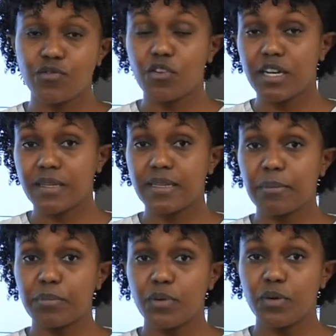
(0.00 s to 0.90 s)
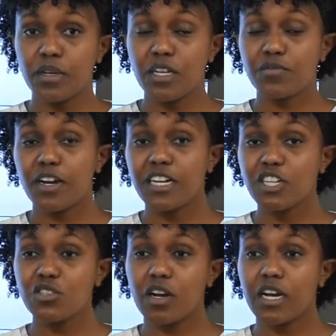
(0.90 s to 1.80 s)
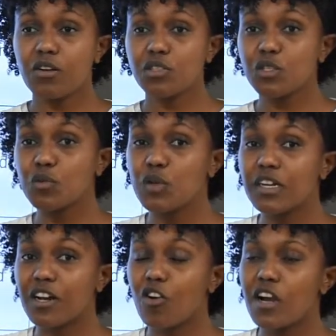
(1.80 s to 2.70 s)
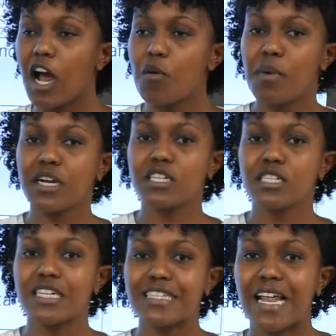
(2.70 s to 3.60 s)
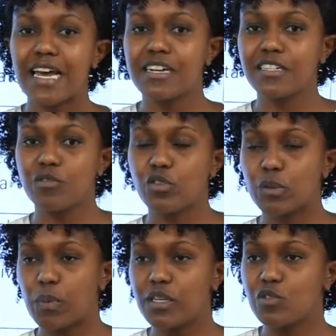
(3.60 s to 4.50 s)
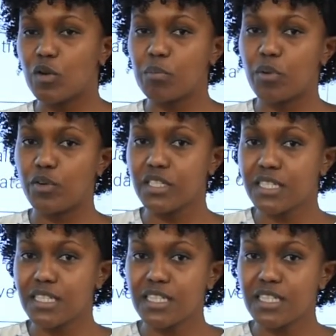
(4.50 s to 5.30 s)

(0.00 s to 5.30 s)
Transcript: For example, in financial accounting, we record how much salary was paid to employees,